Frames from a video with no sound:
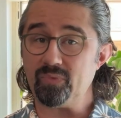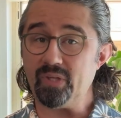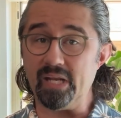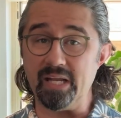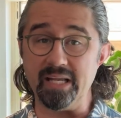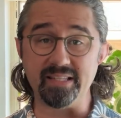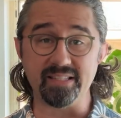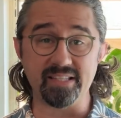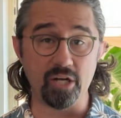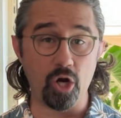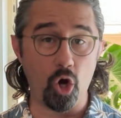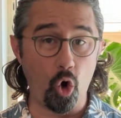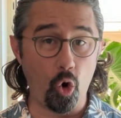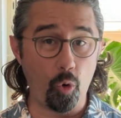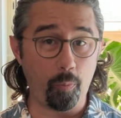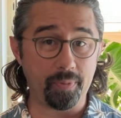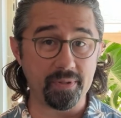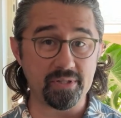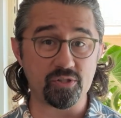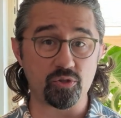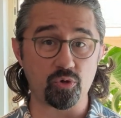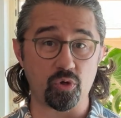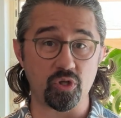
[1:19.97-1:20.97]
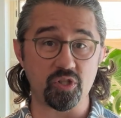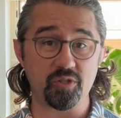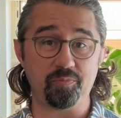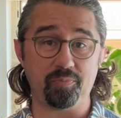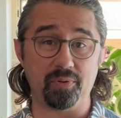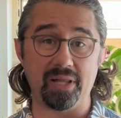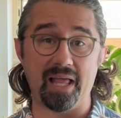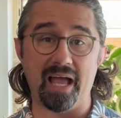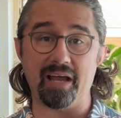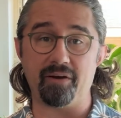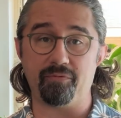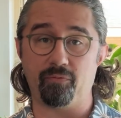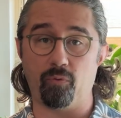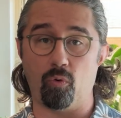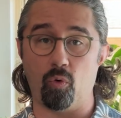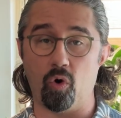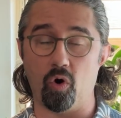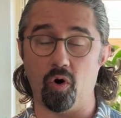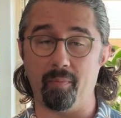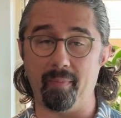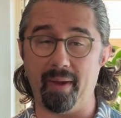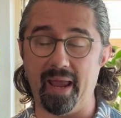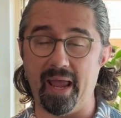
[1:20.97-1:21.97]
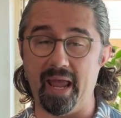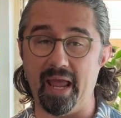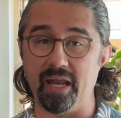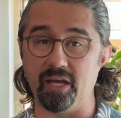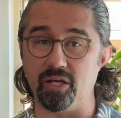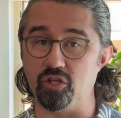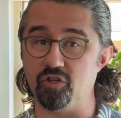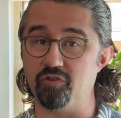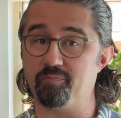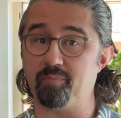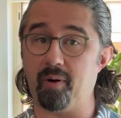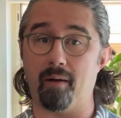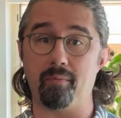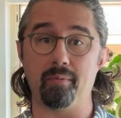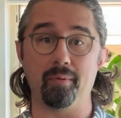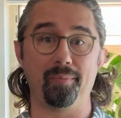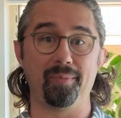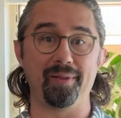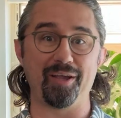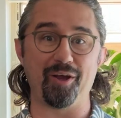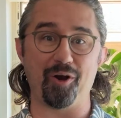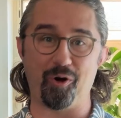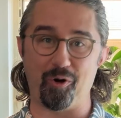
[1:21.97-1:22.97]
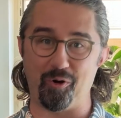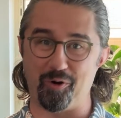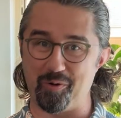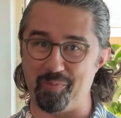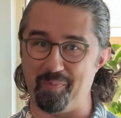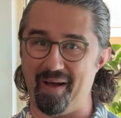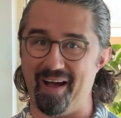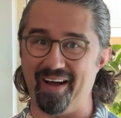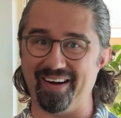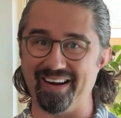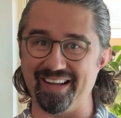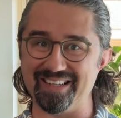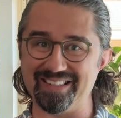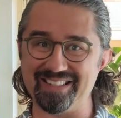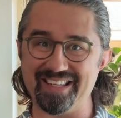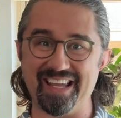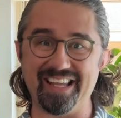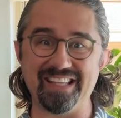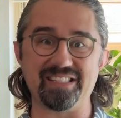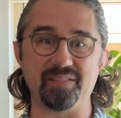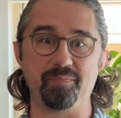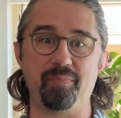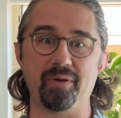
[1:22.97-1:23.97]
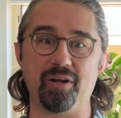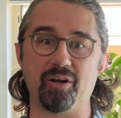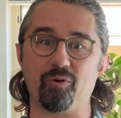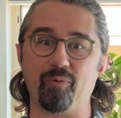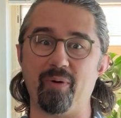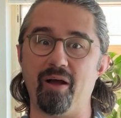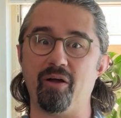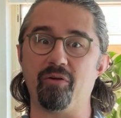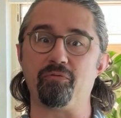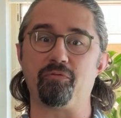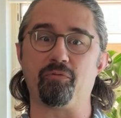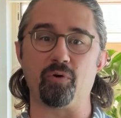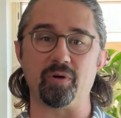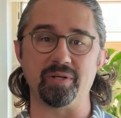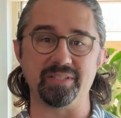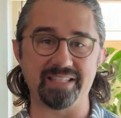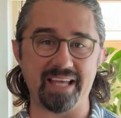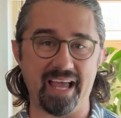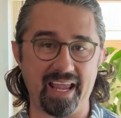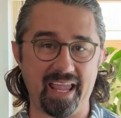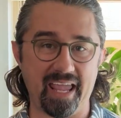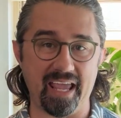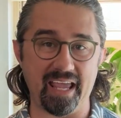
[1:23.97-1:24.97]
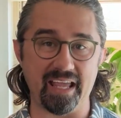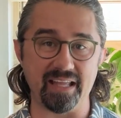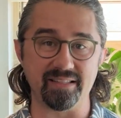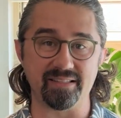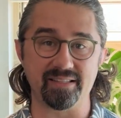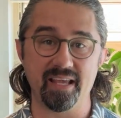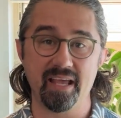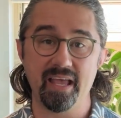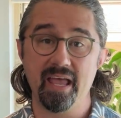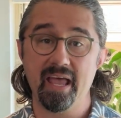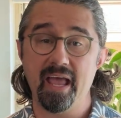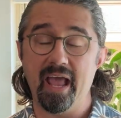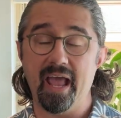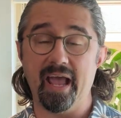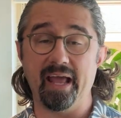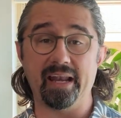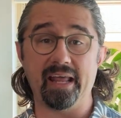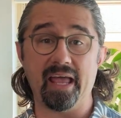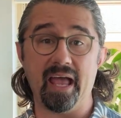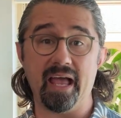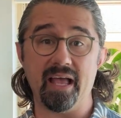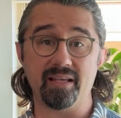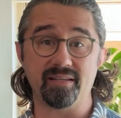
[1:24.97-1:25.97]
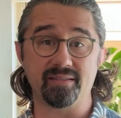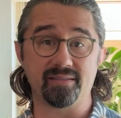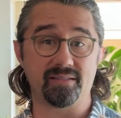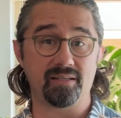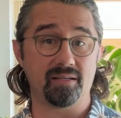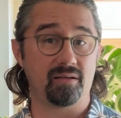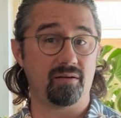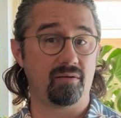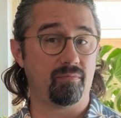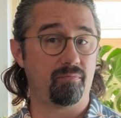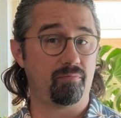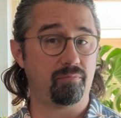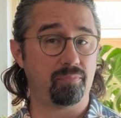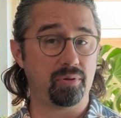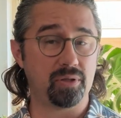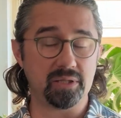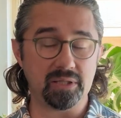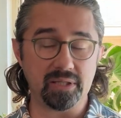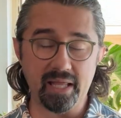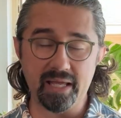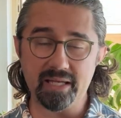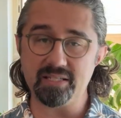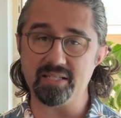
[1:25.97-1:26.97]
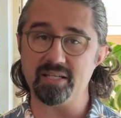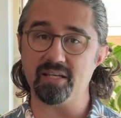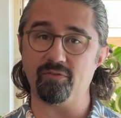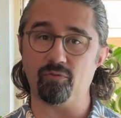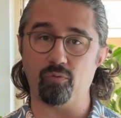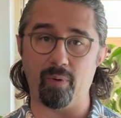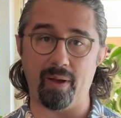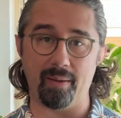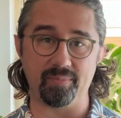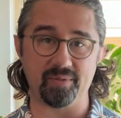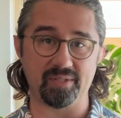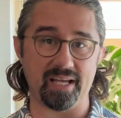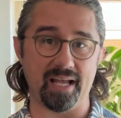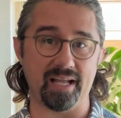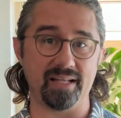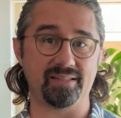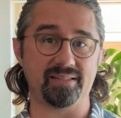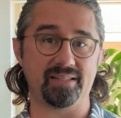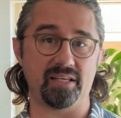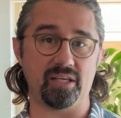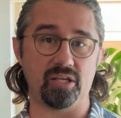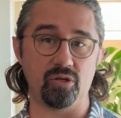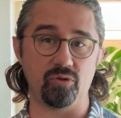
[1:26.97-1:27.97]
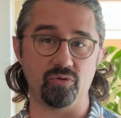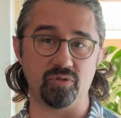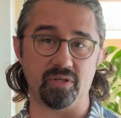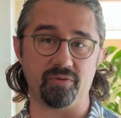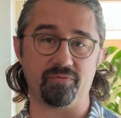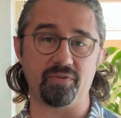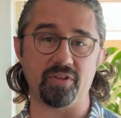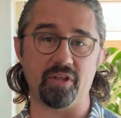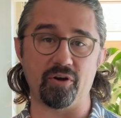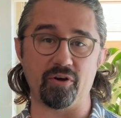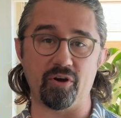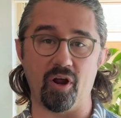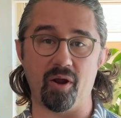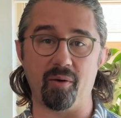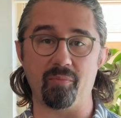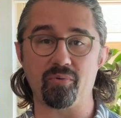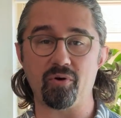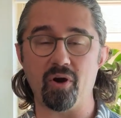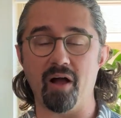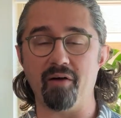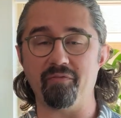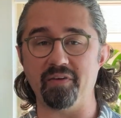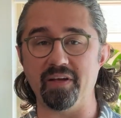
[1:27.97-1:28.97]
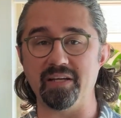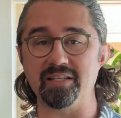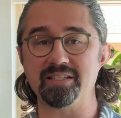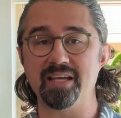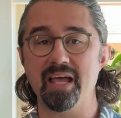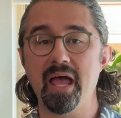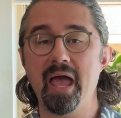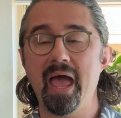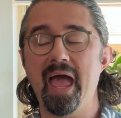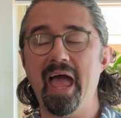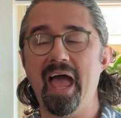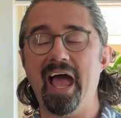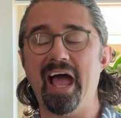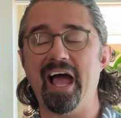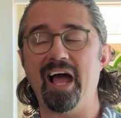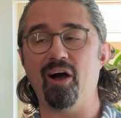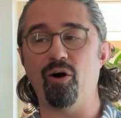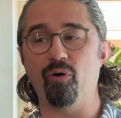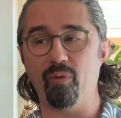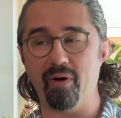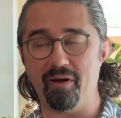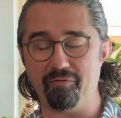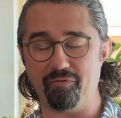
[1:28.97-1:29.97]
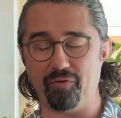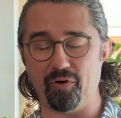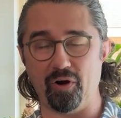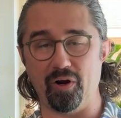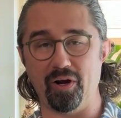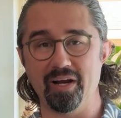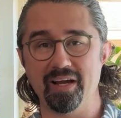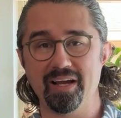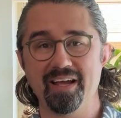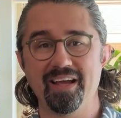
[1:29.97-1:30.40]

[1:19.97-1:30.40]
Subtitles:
It's an open source platform, and you've probably heard about it. It's been around for decades, and it has plenty of websites that use it for their nonprofit. However,